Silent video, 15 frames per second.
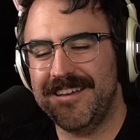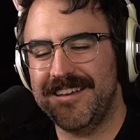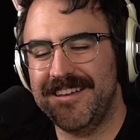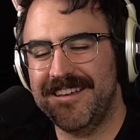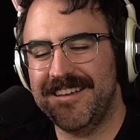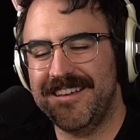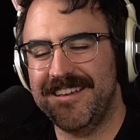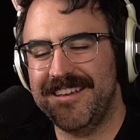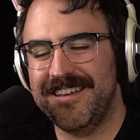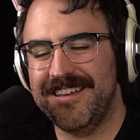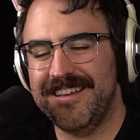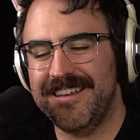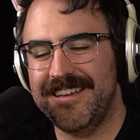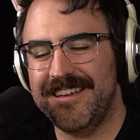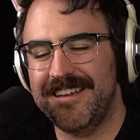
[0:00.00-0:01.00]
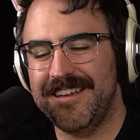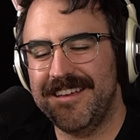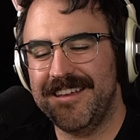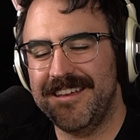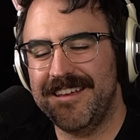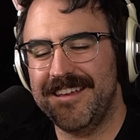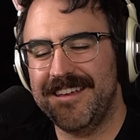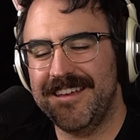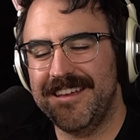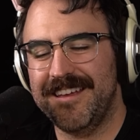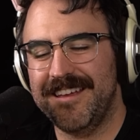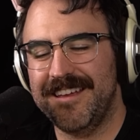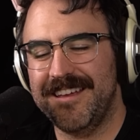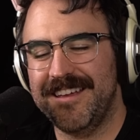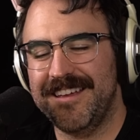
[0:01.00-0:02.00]

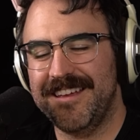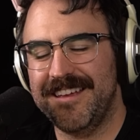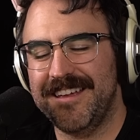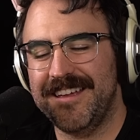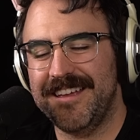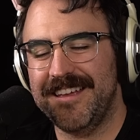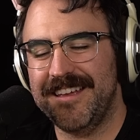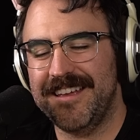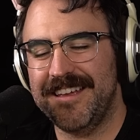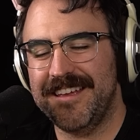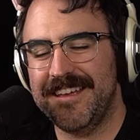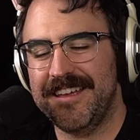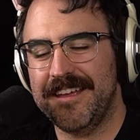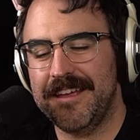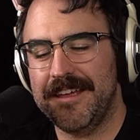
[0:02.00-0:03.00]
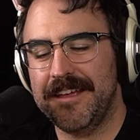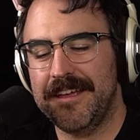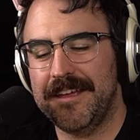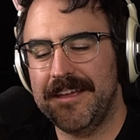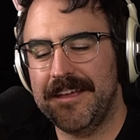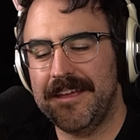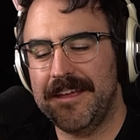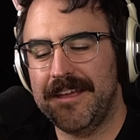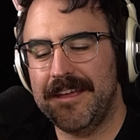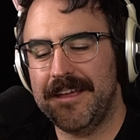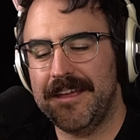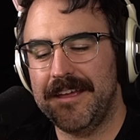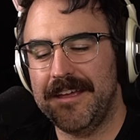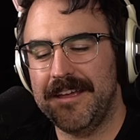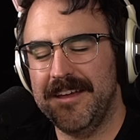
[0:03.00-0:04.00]

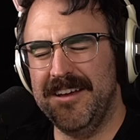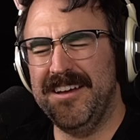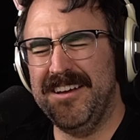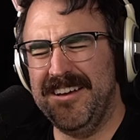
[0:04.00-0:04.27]
The person shown says nothing.